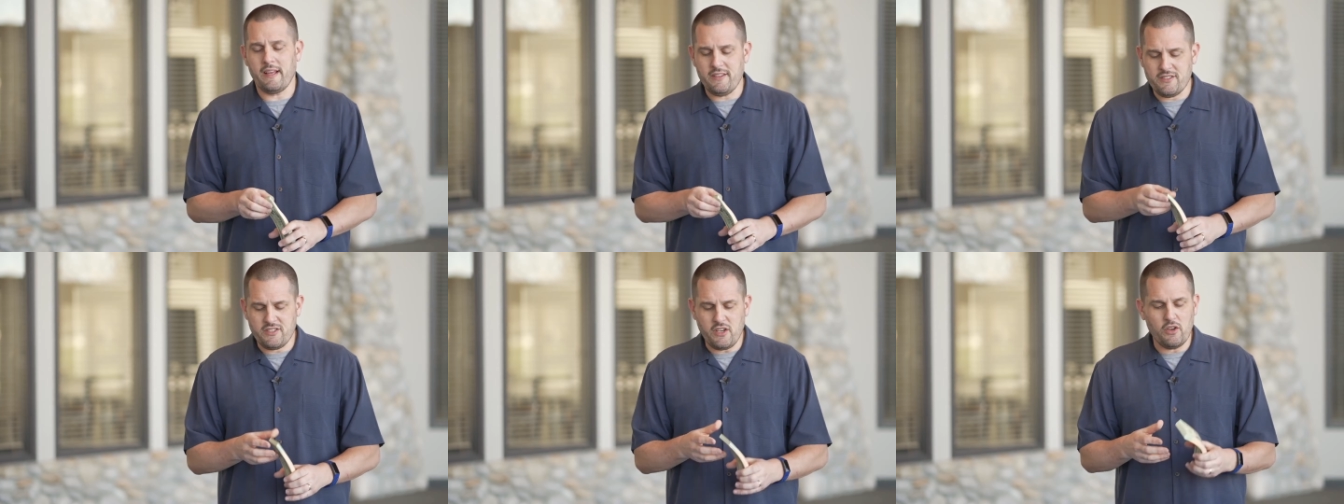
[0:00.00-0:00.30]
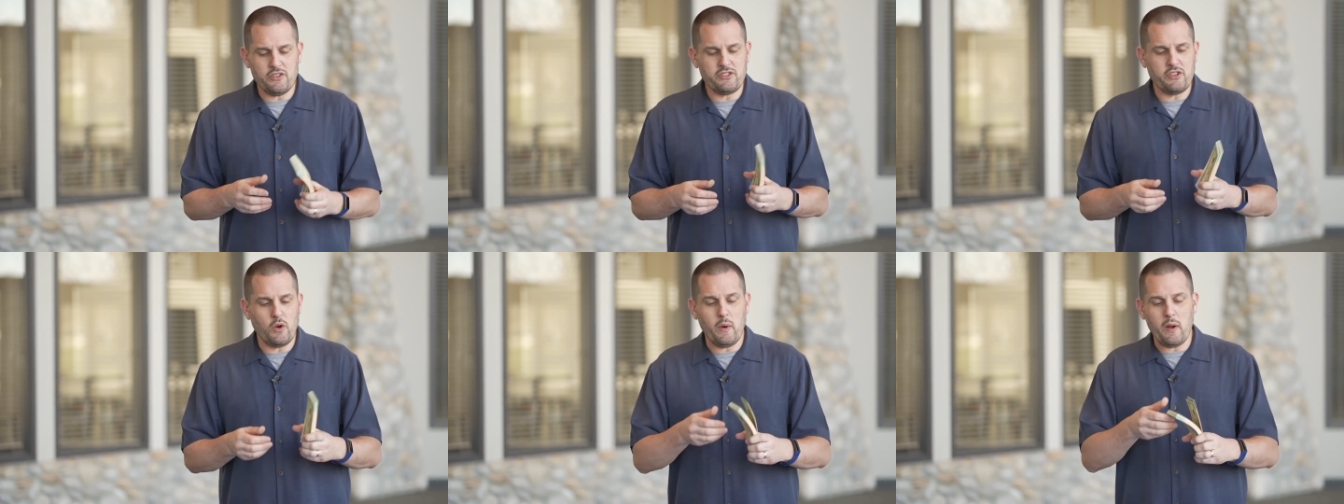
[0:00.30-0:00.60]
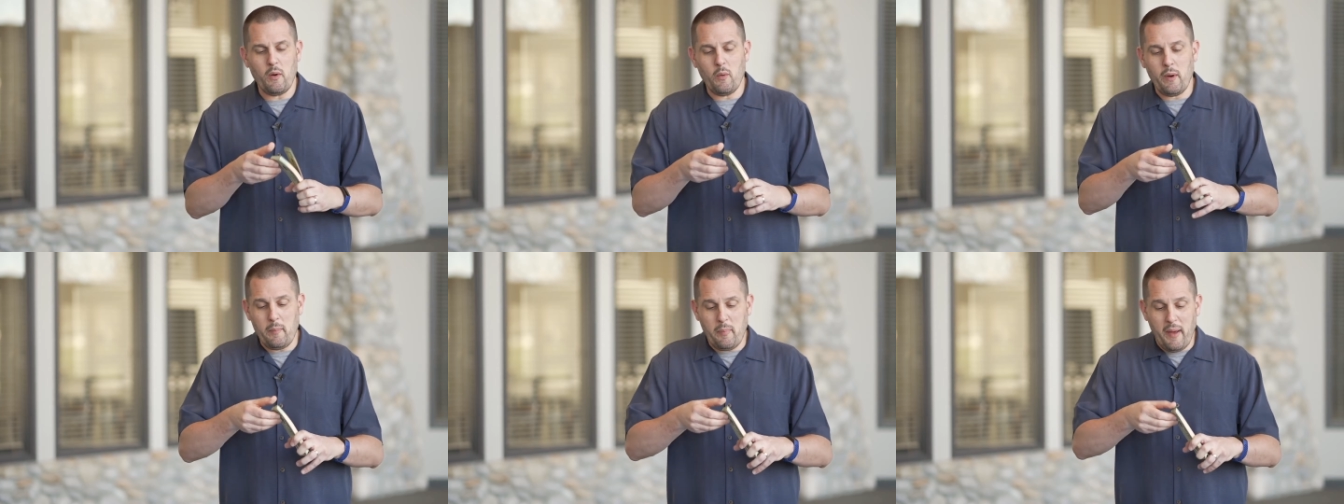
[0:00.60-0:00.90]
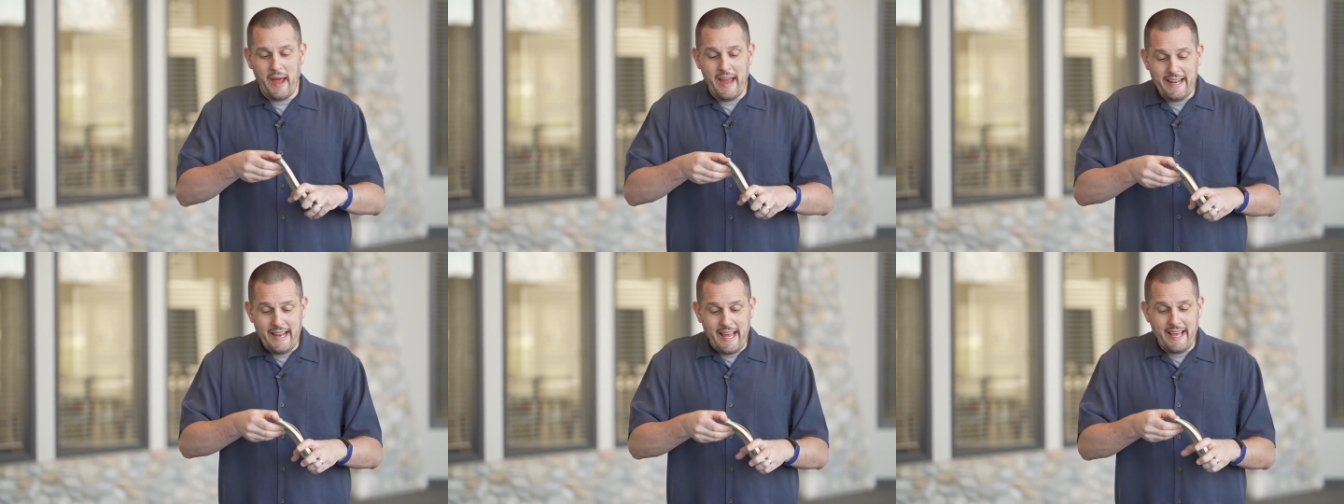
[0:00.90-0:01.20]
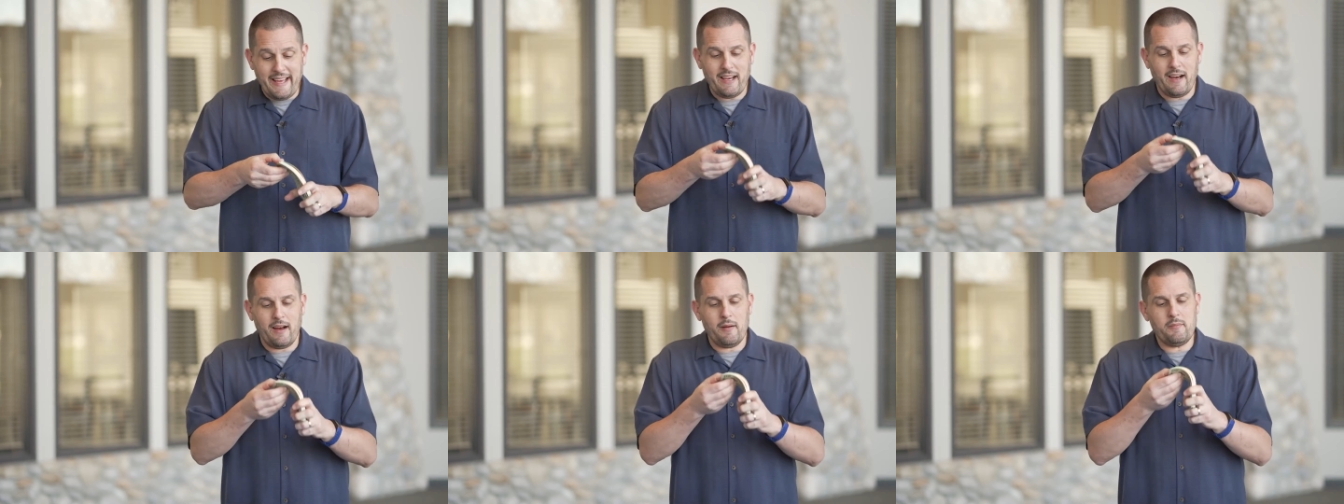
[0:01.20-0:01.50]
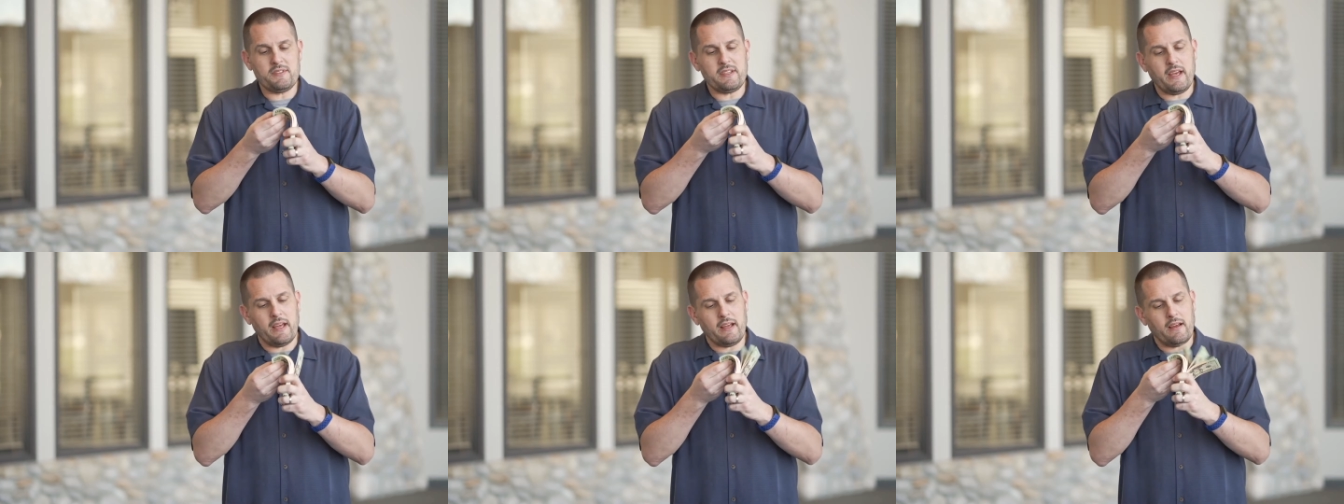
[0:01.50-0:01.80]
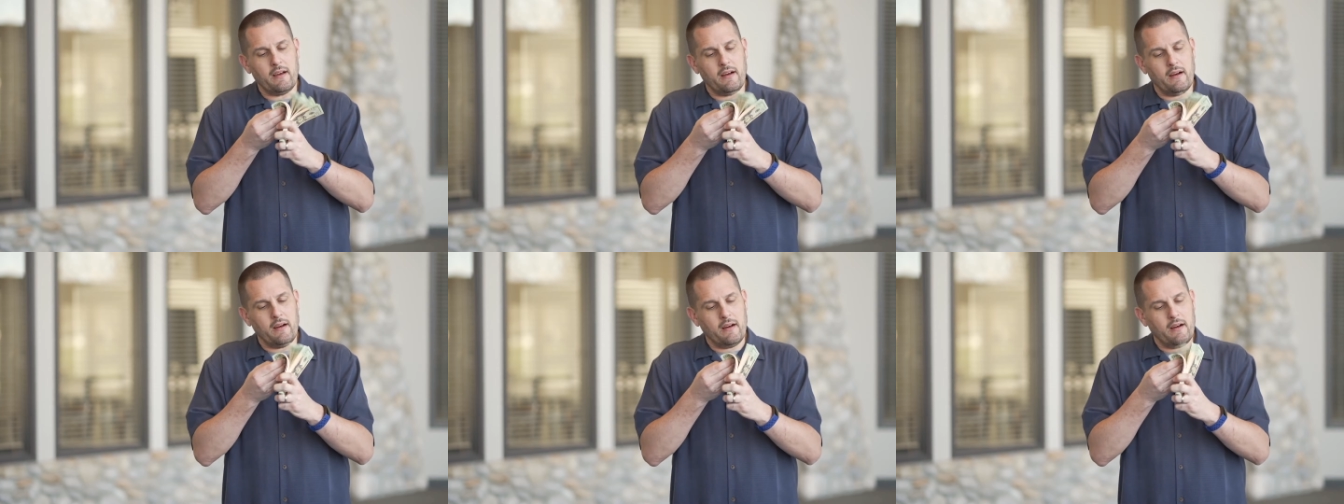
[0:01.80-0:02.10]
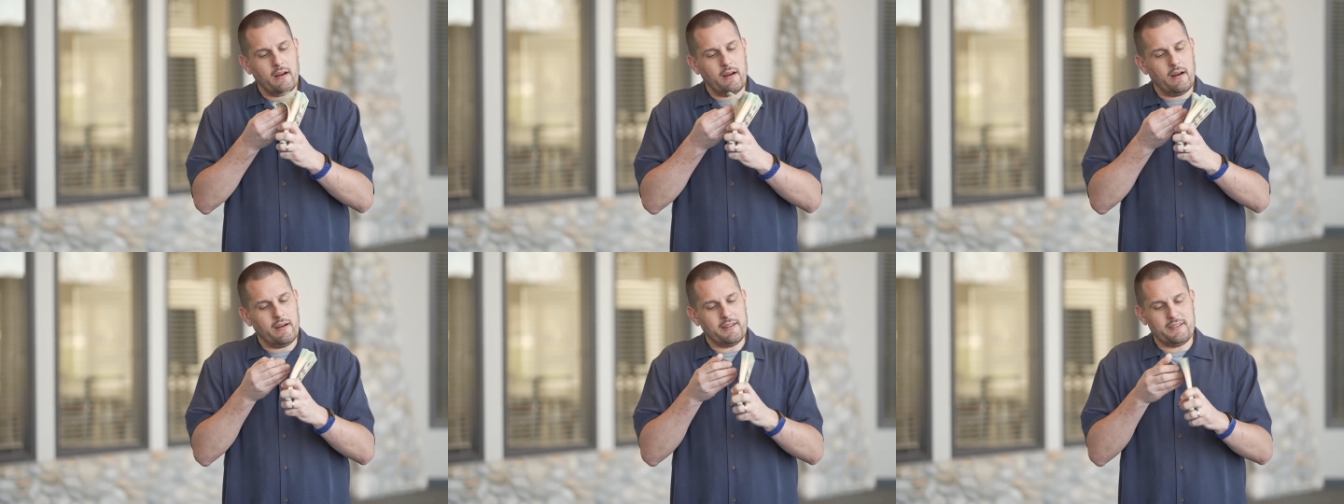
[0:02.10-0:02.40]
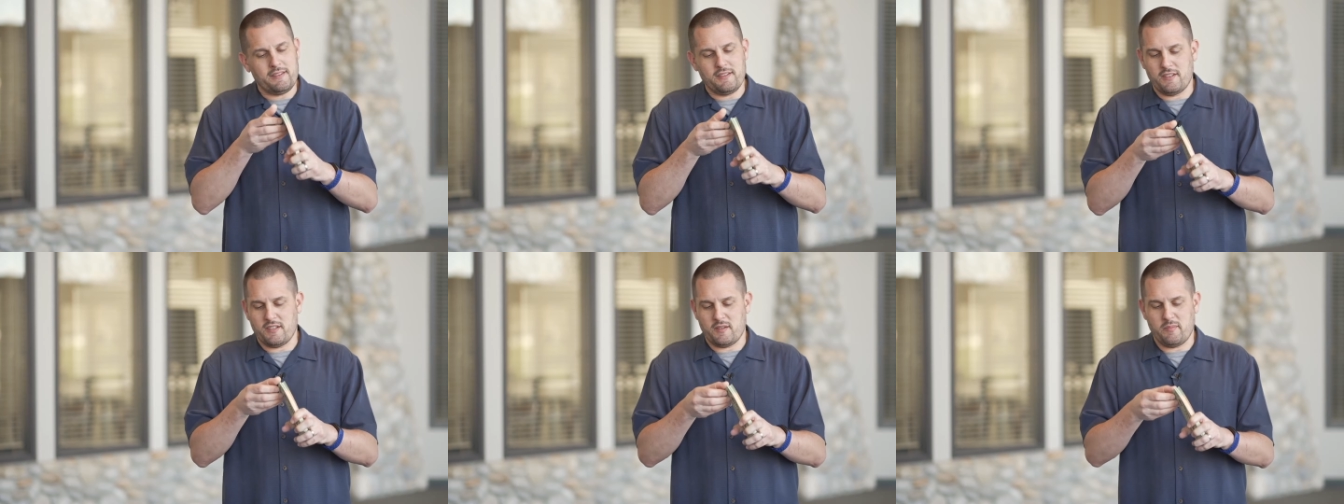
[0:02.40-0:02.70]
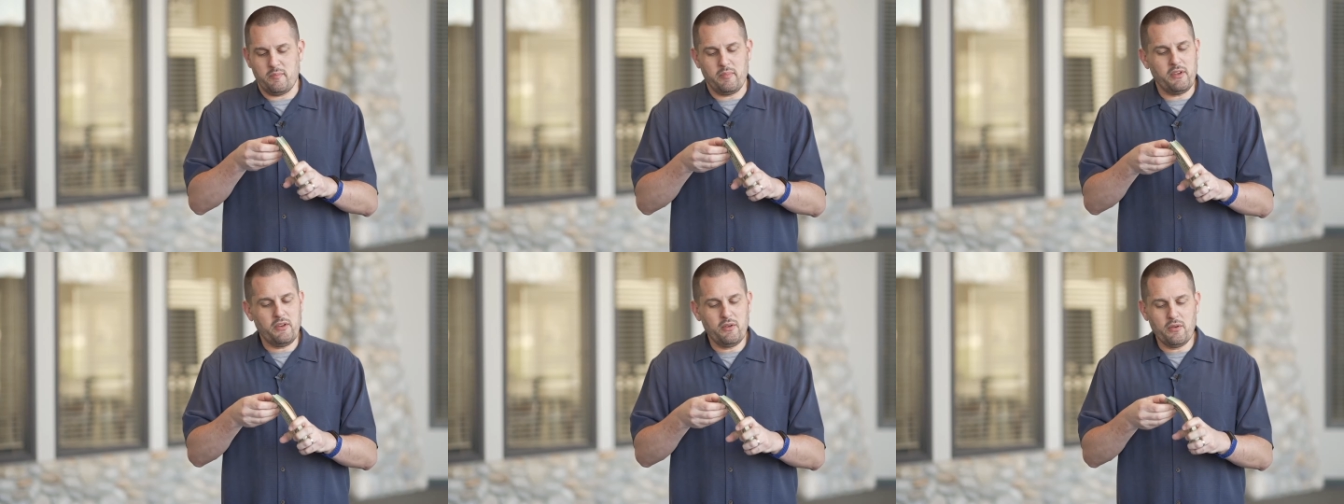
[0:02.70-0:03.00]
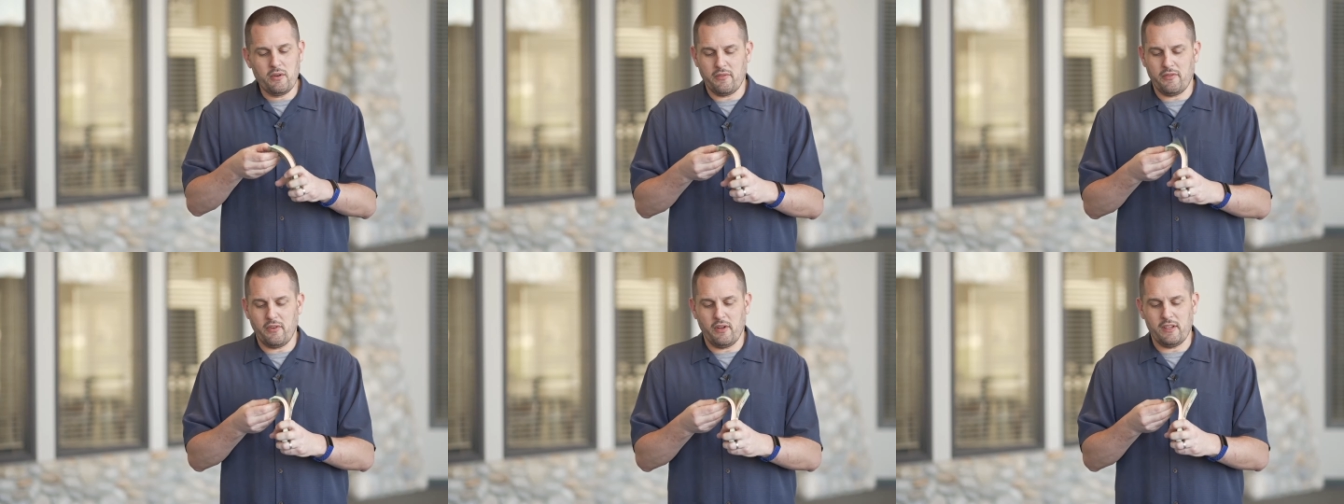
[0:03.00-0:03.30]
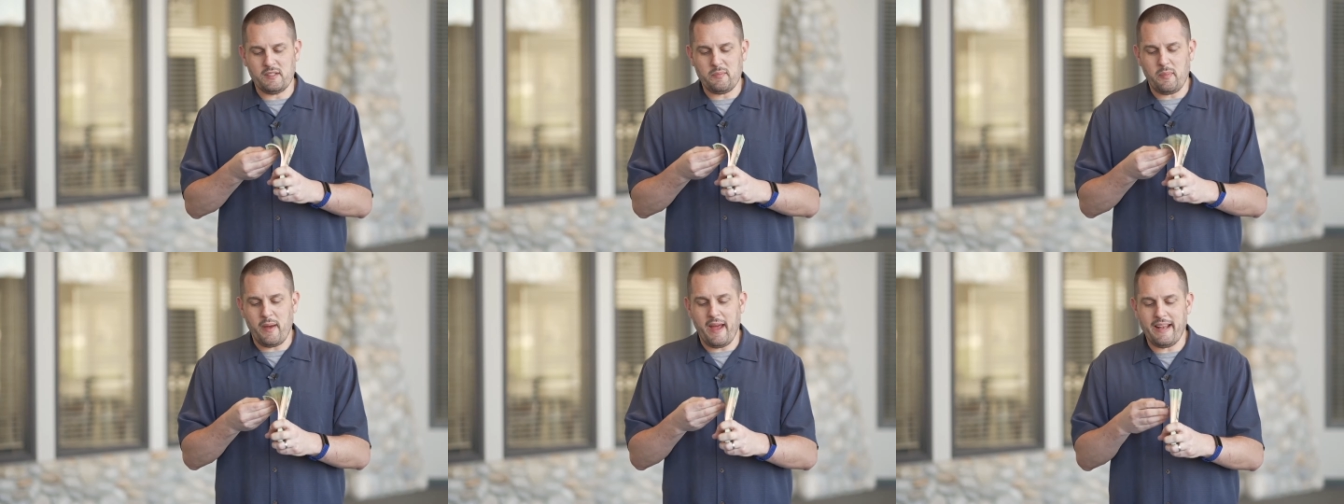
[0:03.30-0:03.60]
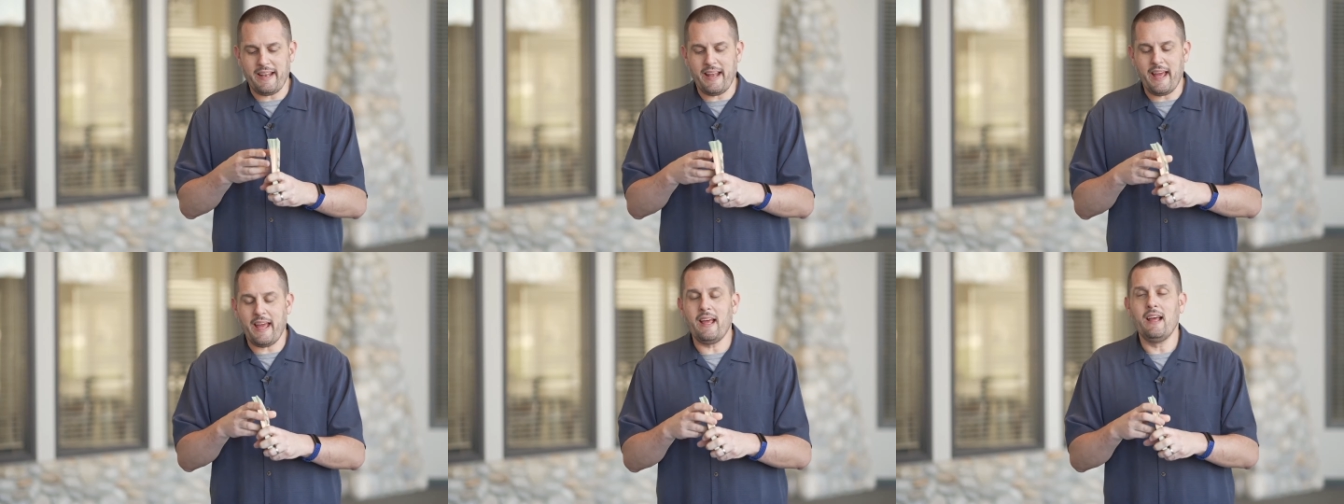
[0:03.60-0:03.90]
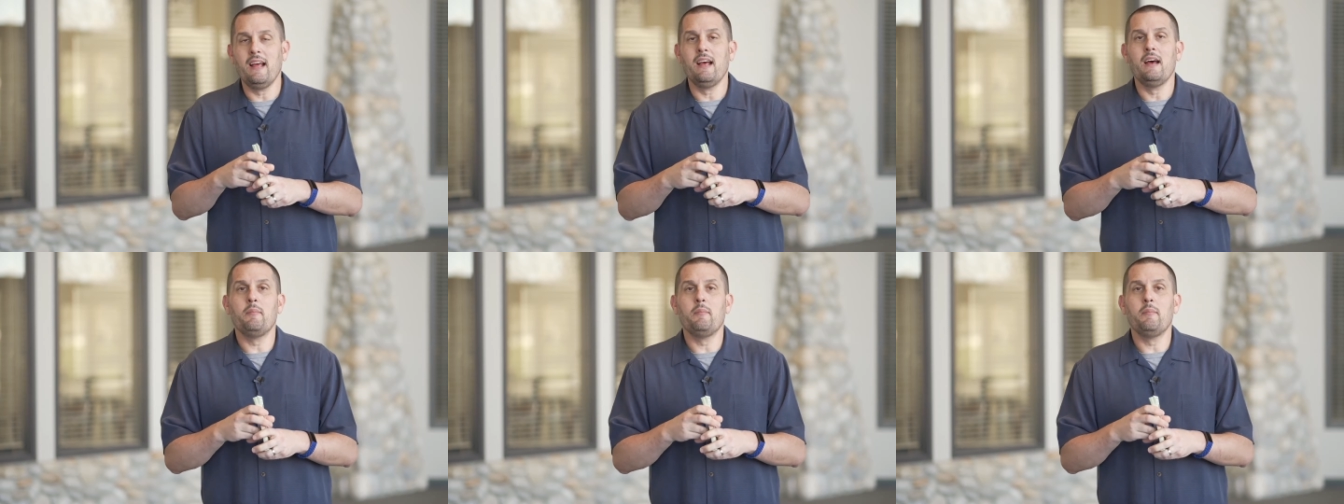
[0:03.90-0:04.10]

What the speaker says: And so when payday comes, like, oh, it's just beautiful, it's payday,